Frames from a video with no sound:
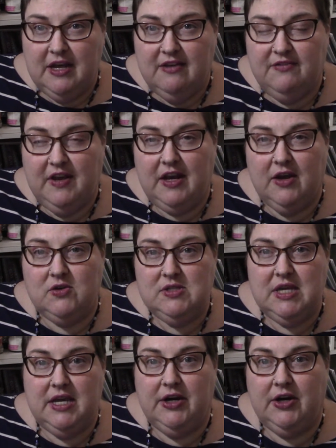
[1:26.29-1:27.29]
videos
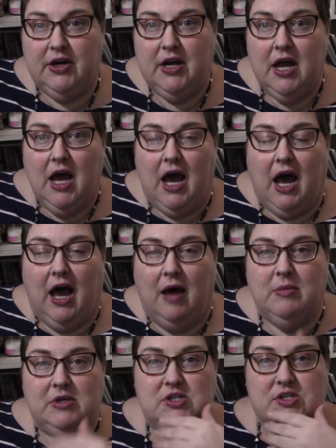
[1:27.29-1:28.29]
here
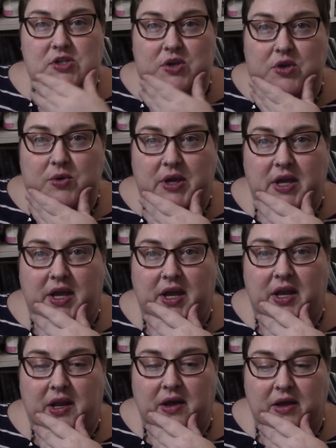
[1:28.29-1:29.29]
um, just so you
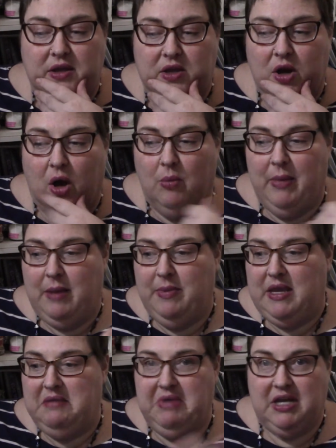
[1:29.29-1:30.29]
can you know
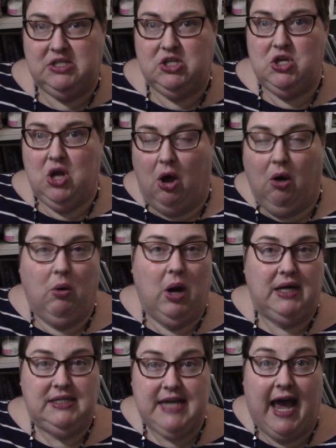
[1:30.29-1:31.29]
maybe get to know
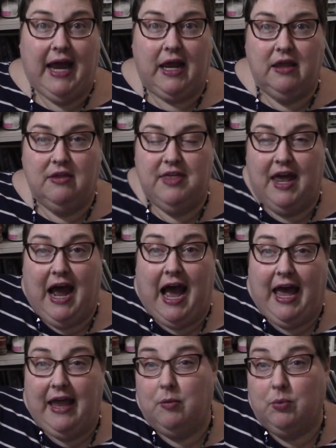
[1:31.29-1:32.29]
a deck that
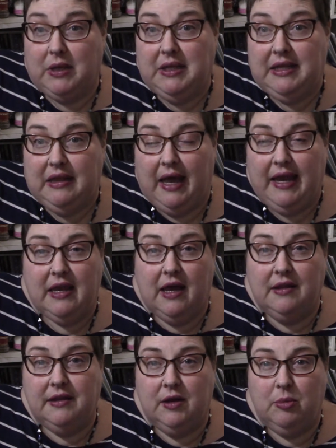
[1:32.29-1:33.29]
I really like
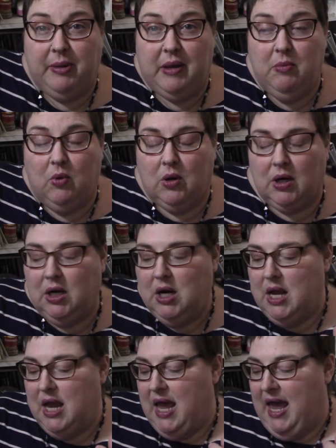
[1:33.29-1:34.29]
a little bit more
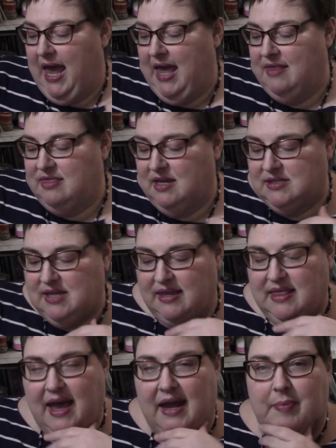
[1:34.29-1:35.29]
and things like
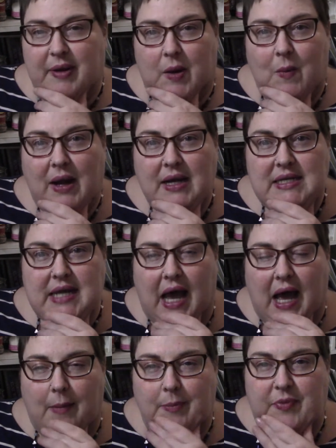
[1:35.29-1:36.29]
that but I wanted to
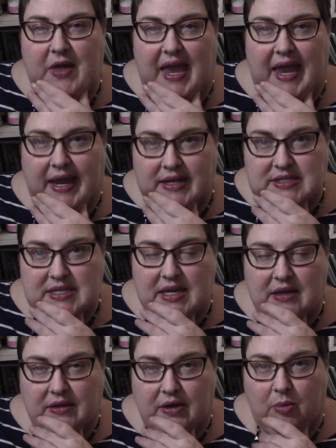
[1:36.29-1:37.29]
up the ante
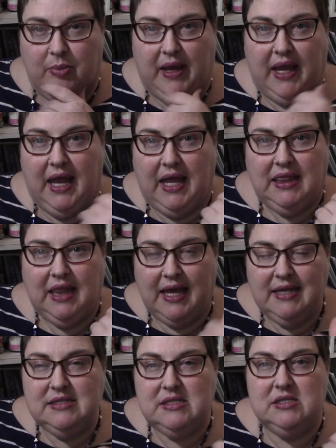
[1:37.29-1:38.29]
a little bit and
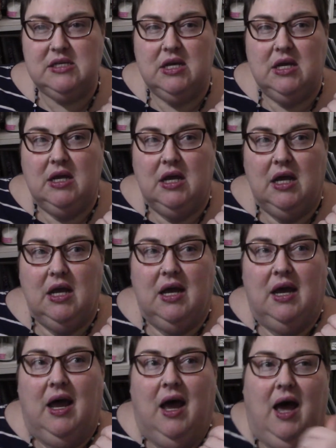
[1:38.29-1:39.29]
let's
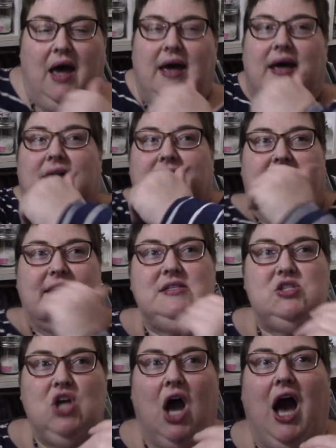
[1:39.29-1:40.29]
let's
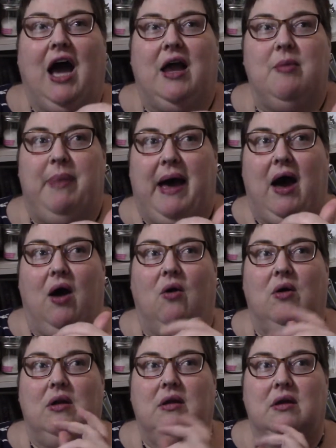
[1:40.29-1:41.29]
talk about